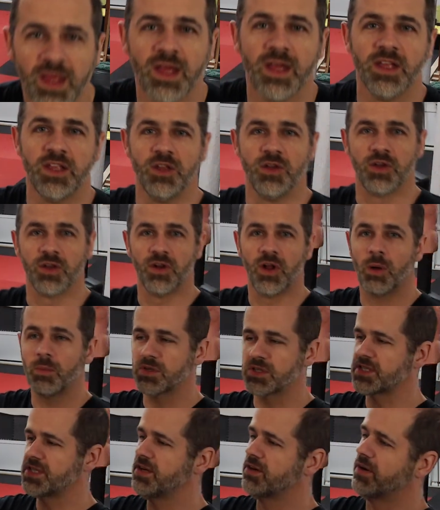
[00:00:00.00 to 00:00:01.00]
You can
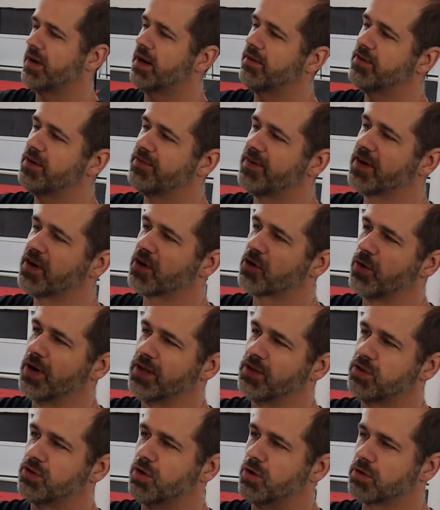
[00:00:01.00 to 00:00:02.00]
almost hear every finger going
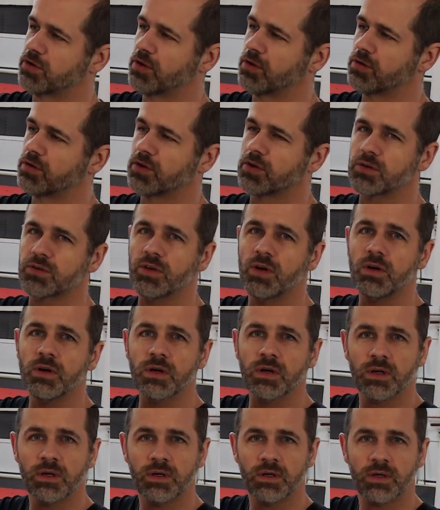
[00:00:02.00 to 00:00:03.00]
dunk, dunk, dunk, dunk,
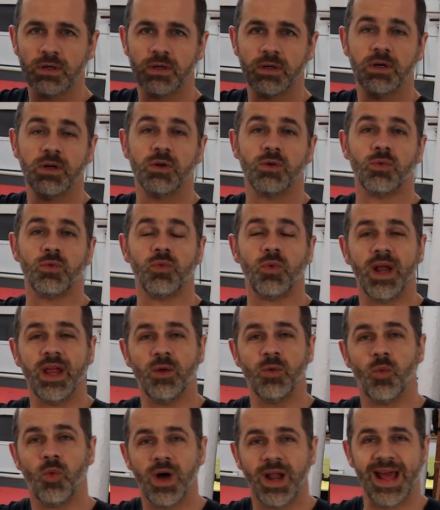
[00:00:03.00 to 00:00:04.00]

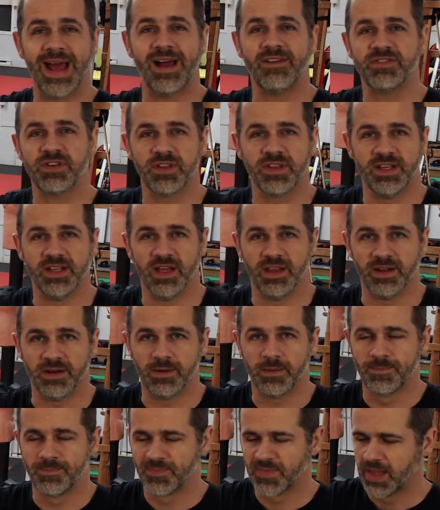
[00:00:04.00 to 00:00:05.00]
right one after the other.
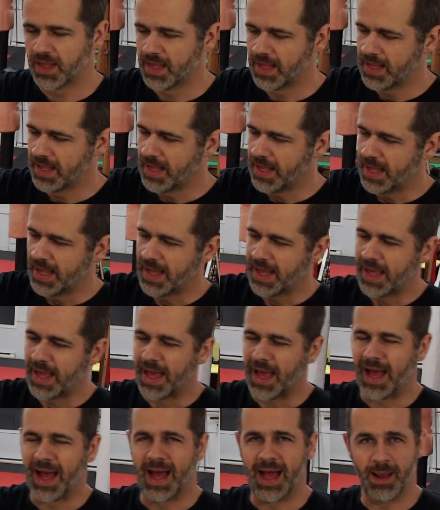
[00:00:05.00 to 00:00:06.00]

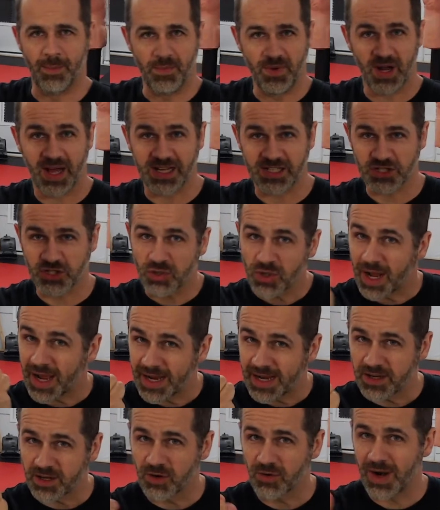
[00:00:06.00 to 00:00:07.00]
I'm not
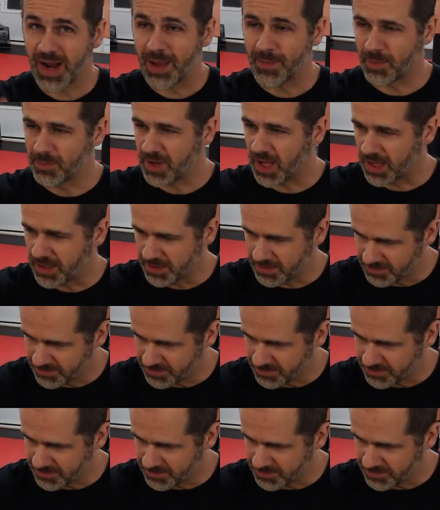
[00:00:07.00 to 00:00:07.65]
trying to grab, I'm not